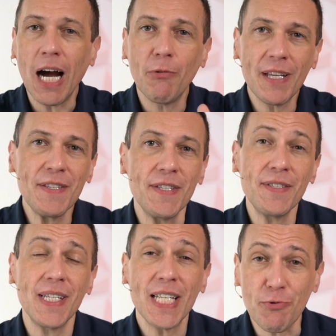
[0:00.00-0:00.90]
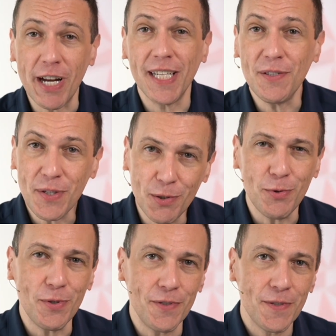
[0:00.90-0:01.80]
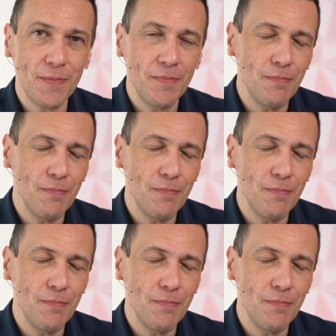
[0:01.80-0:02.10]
our existing training solutions.